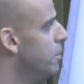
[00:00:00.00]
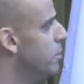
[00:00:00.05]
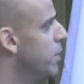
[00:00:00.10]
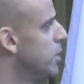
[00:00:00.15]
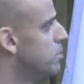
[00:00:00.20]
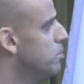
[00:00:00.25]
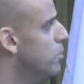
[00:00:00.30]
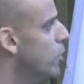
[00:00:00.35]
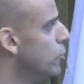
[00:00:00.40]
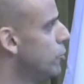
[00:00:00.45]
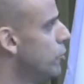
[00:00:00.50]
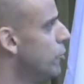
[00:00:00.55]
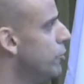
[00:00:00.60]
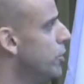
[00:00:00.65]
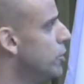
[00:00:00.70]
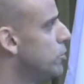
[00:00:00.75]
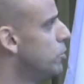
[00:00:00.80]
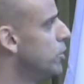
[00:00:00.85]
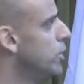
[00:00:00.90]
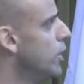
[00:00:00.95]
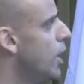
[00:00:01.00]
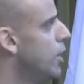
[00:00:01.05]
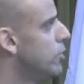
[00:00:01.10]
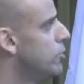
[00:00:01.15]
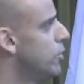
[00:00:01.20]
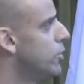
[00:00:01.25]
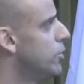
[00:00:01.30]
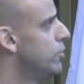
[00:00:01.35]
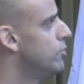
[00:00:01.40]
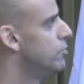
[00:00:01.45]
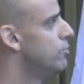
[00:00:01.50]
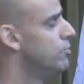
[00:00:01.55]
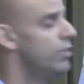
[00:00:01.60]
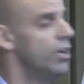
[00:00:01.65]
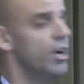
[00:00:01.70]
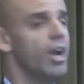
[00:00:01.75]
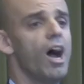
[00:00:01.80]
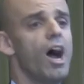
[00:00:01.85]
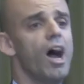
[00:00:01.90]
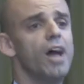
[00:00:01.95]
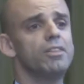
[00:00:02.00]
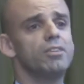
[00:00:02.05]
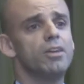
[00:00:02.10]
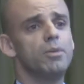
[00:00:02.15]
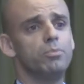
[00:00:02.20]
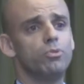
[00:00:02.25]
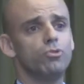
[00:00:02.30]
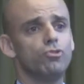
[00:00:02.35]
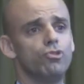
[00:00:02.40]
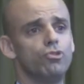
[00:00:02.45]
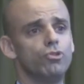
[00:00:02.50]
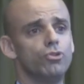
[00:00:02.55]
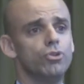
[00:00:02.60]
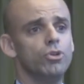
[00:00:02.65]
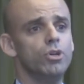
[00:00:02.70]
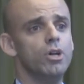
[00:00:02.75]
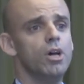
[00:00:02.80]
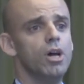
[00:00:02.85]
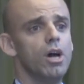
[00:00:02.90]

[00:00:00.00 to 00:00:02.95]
but most of it relies on very high temperature